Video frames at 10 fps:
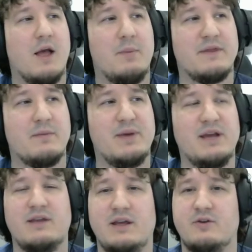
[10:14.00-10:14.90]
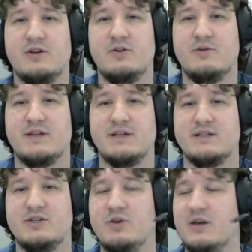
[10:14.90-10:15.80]
But the big thing you can do with this
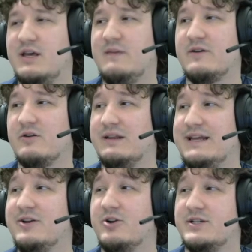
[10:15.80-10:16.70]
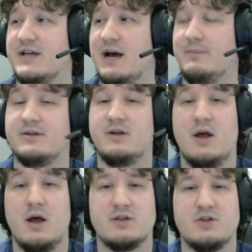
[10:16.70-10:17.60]
is you can keep their leader tapped.
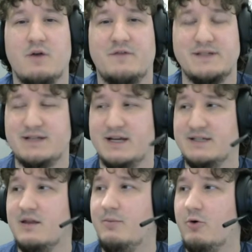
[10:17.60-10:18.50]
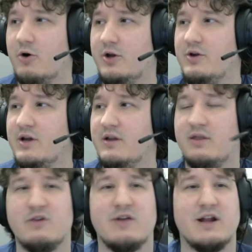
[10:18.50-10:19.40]
So if this stays on the board, you can
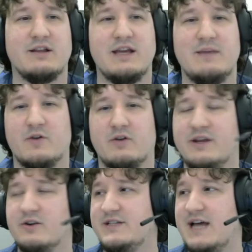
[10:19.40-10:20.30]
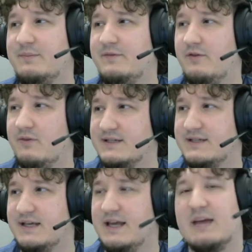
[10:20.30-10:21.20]
theoretically keep their leader tapped for the rest
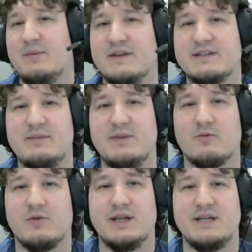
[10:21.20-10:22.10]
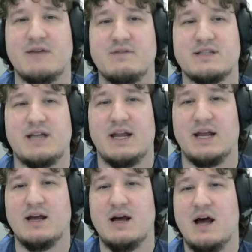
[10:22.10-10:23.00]
of the game. And this can be really
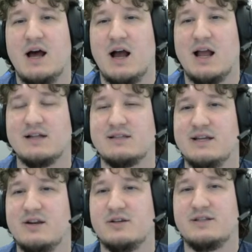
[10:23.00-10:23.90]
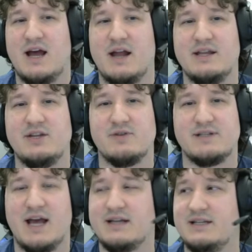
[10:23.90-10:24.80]
devastating against leaders that need to
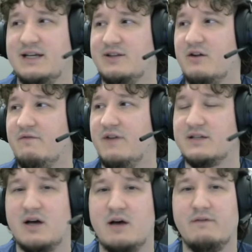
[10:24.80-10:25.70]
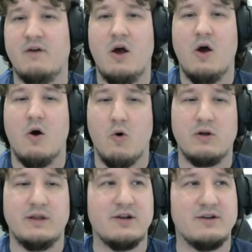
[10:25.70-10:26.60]
attack to get their effects off,
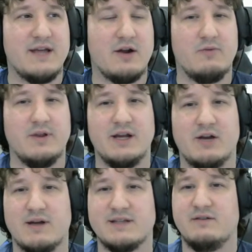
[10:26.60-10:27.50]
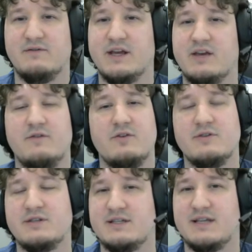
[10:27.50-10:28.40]
or leaders that are really aggressive. Like if you
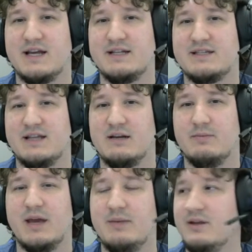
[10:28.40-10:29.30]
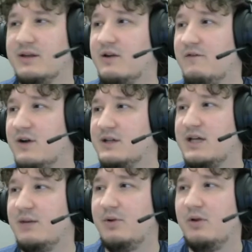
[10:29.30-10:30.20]
use this against like a baby leader, for
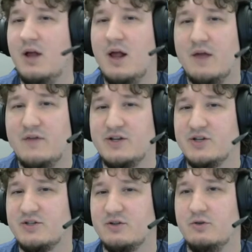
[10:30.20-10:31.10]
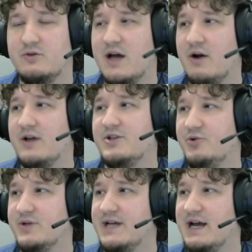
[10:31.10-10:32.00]
example, they just lose out on
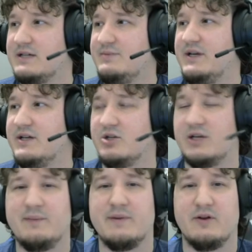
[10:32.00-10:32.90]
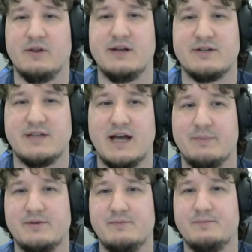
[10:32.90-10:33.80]
2 attacks because you're keeping their leader
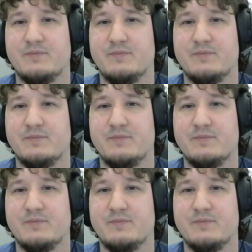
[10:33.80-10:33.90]
tapped.